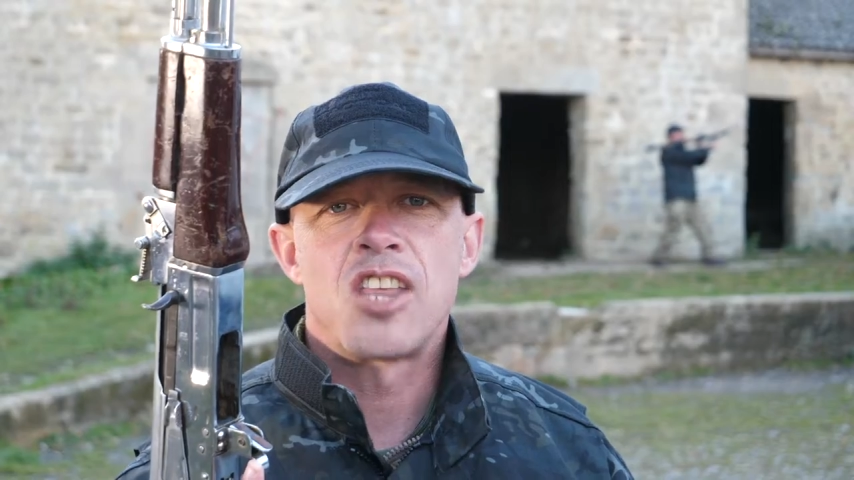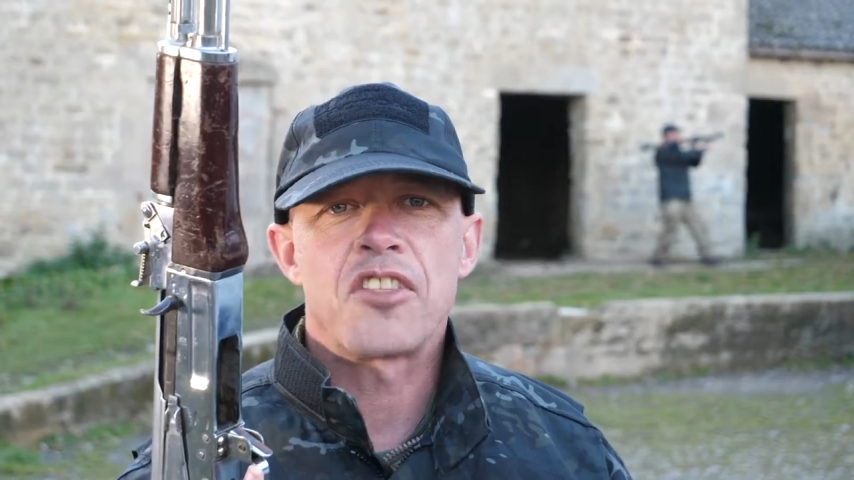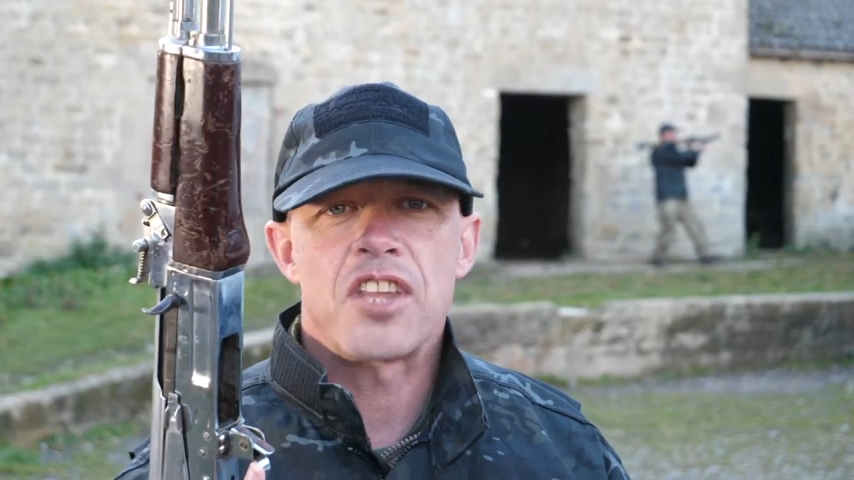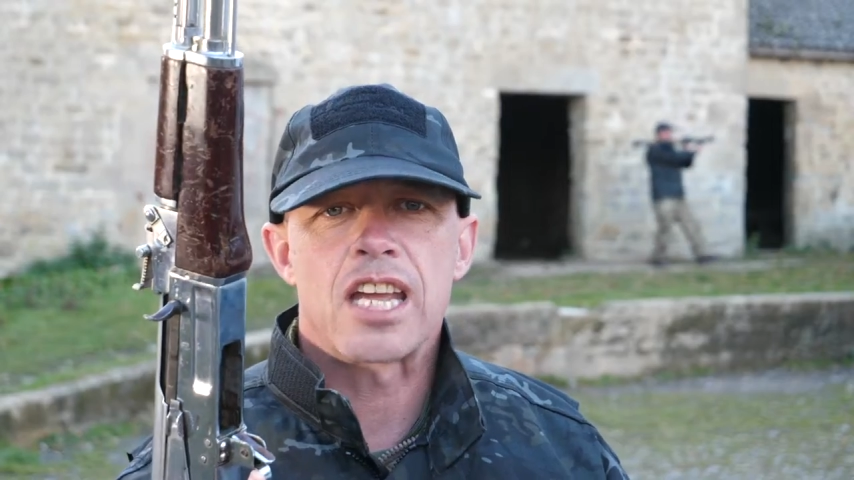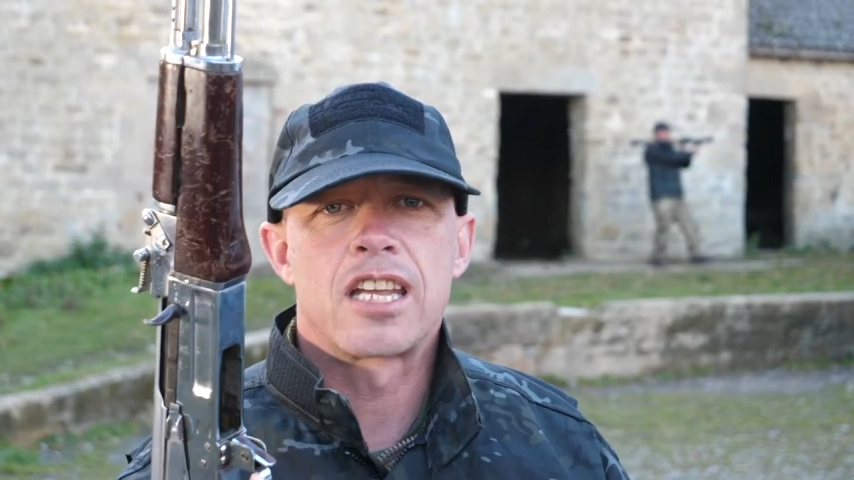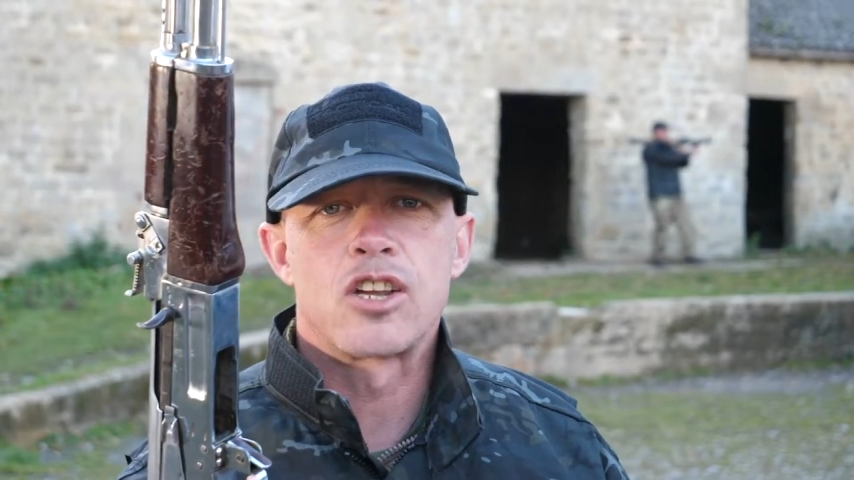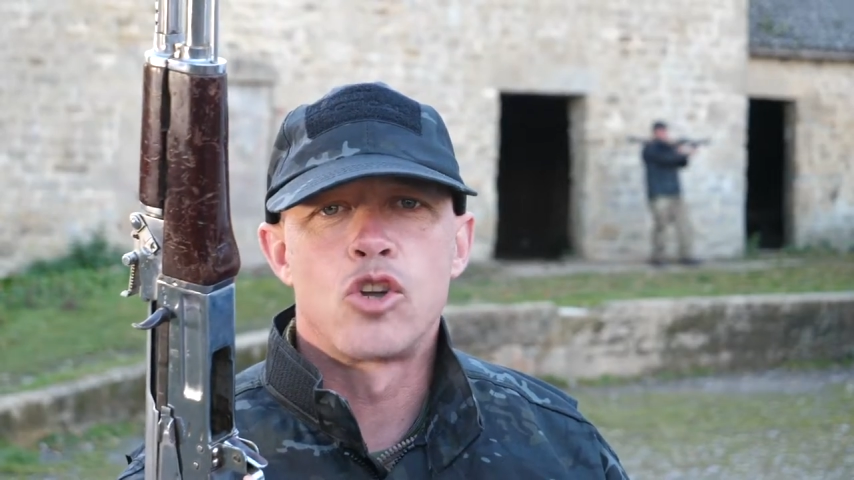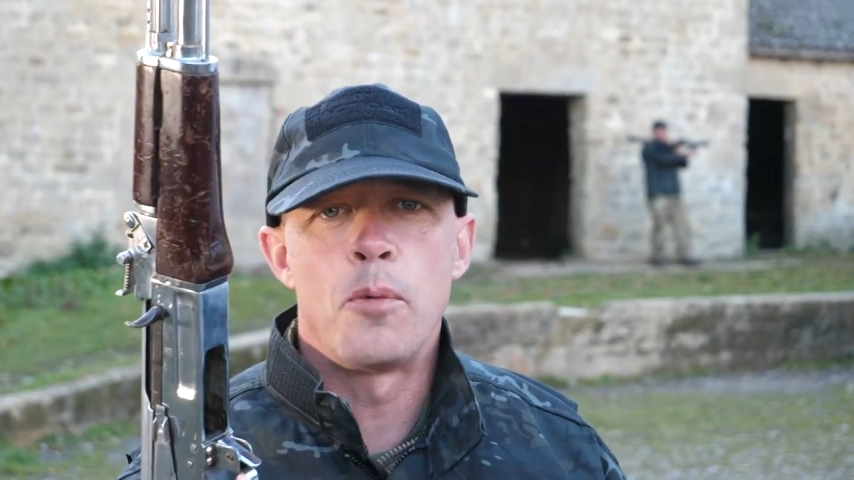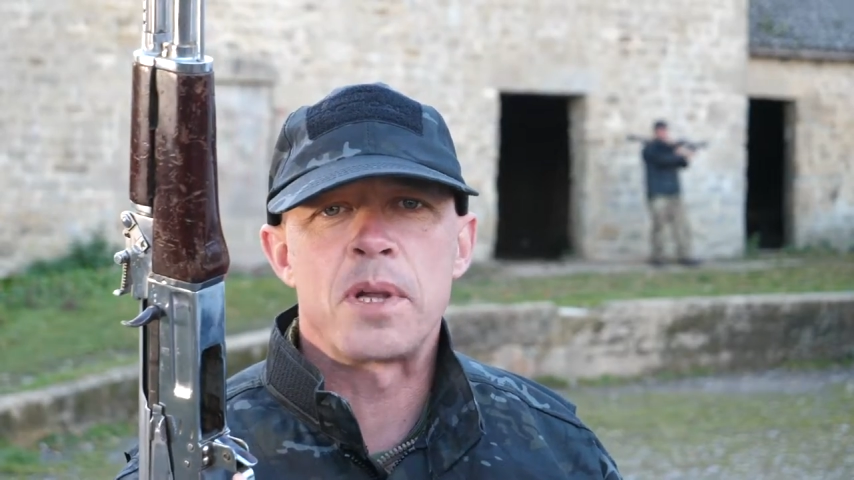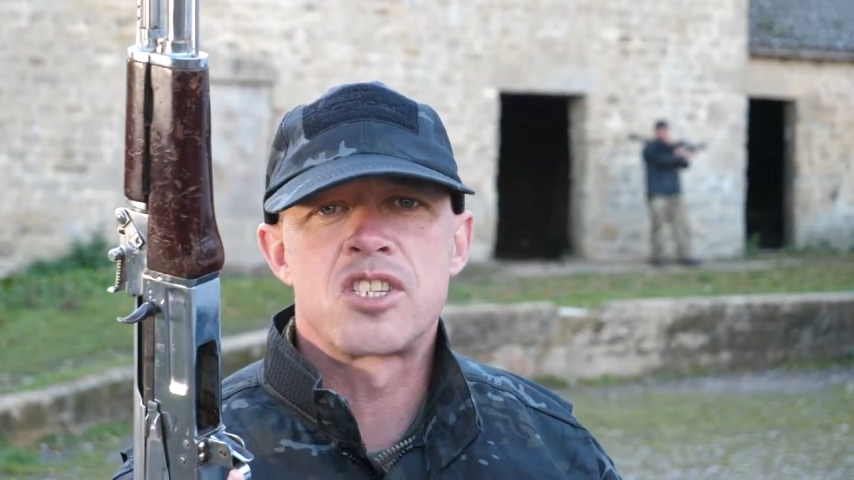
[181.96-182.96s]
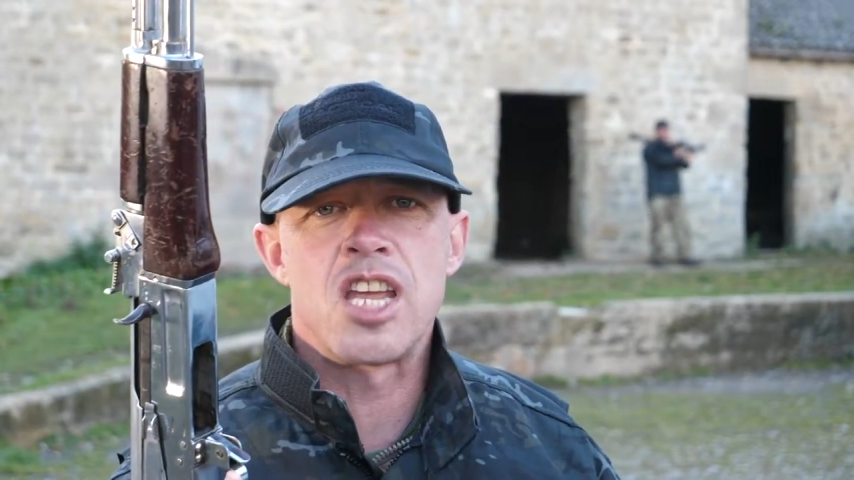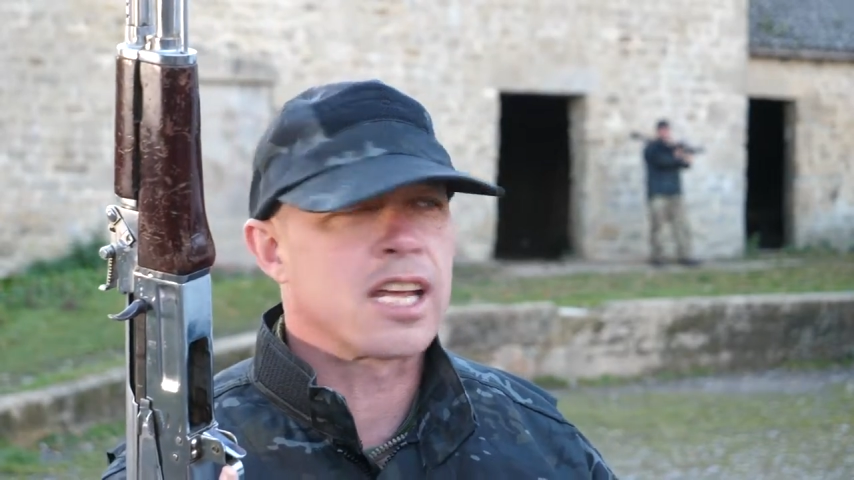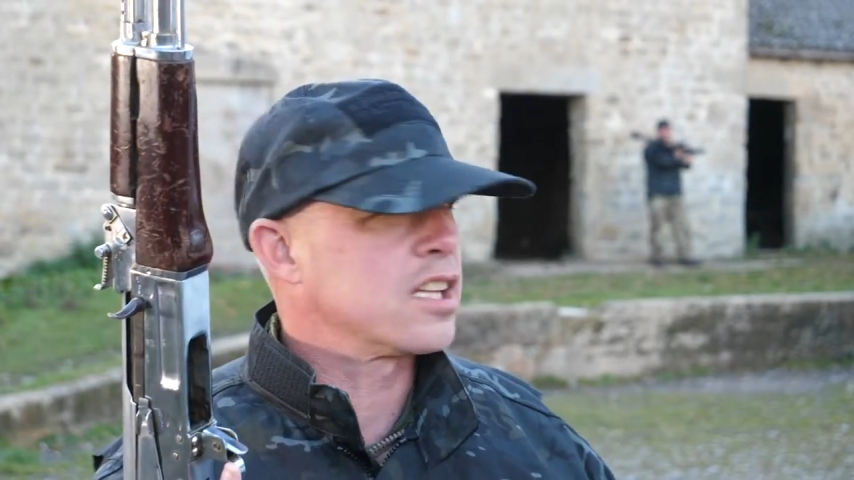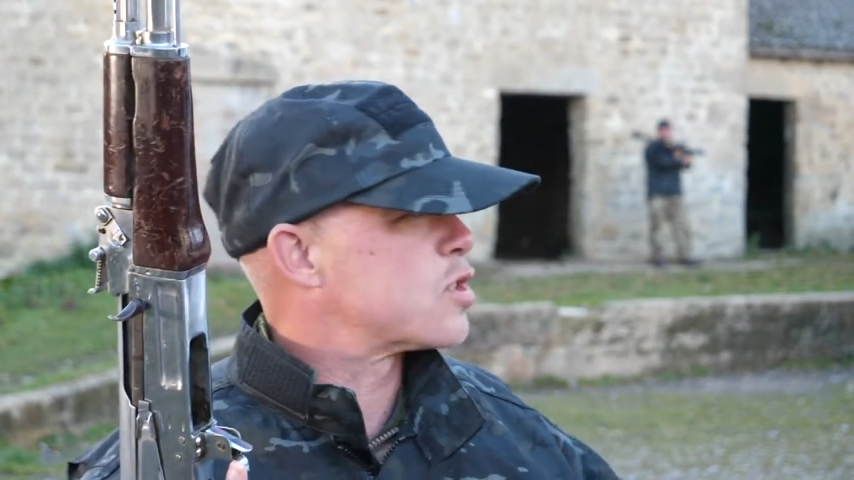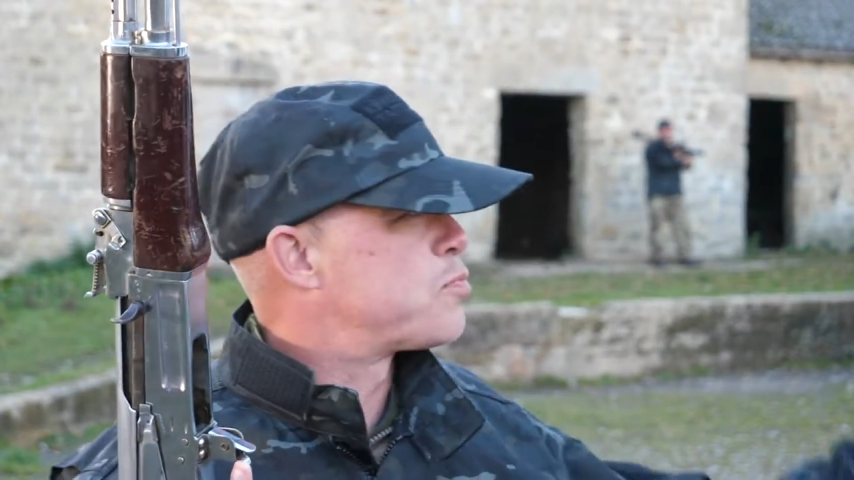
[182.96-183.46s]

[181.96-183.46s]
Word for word: that they can come and take this